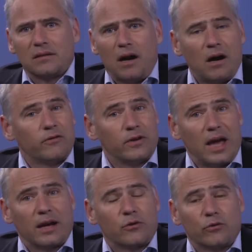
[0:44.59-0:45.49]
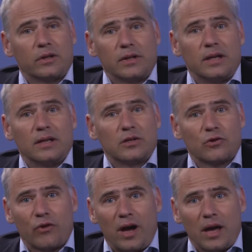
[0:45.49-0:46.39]
often accurately
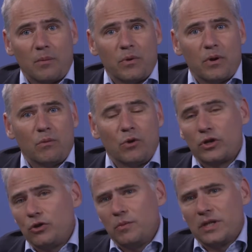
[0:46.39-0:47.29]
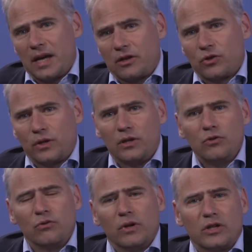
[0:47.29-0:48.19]
describe what humans actually do.